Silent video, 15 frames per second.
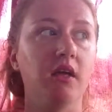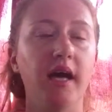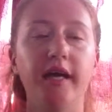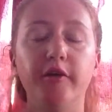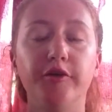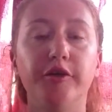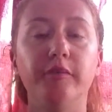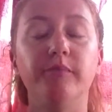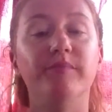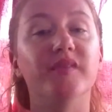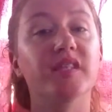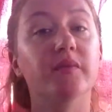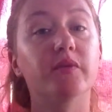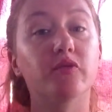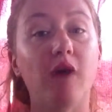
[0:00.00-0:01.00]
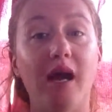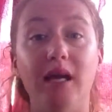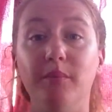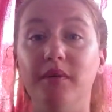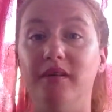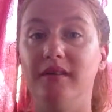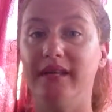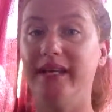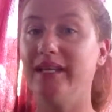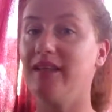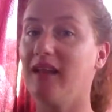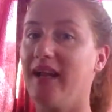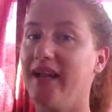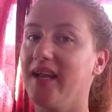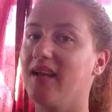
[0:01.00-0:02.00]
I don't know. Subscribe, hit
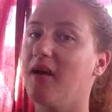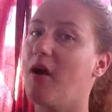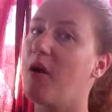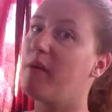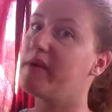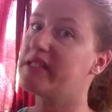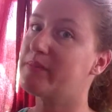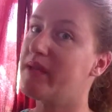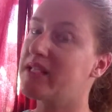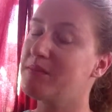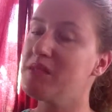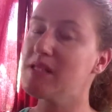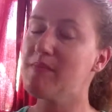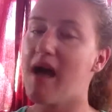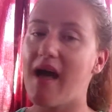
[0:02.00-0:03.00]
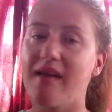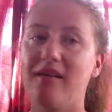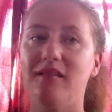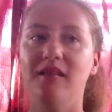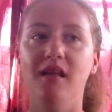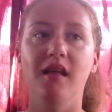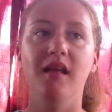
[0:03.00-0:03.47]
like. Always makes me smile.